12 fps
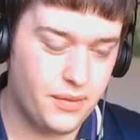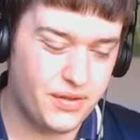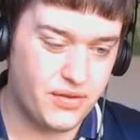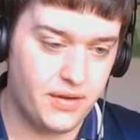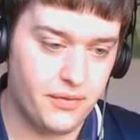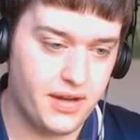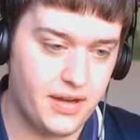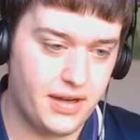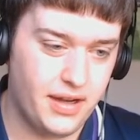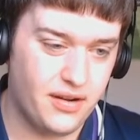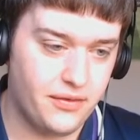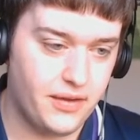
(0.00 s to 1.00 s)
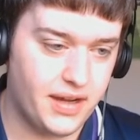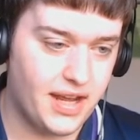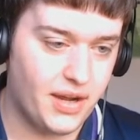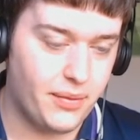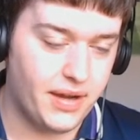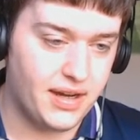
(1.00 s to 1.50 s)
I'm going to try and find it here if I
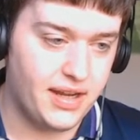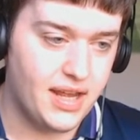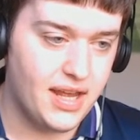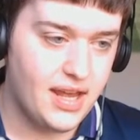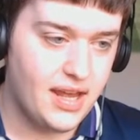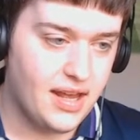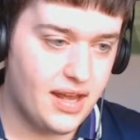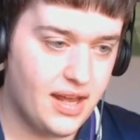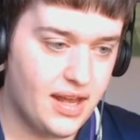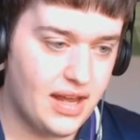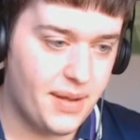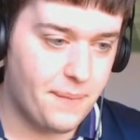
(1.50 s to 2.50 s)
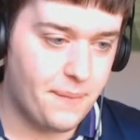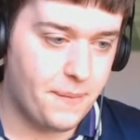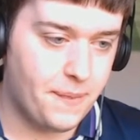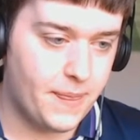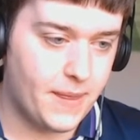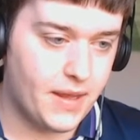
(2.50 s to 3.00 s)
can quickly.
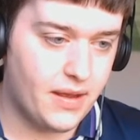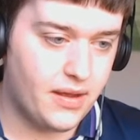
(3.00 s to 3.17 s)
Um,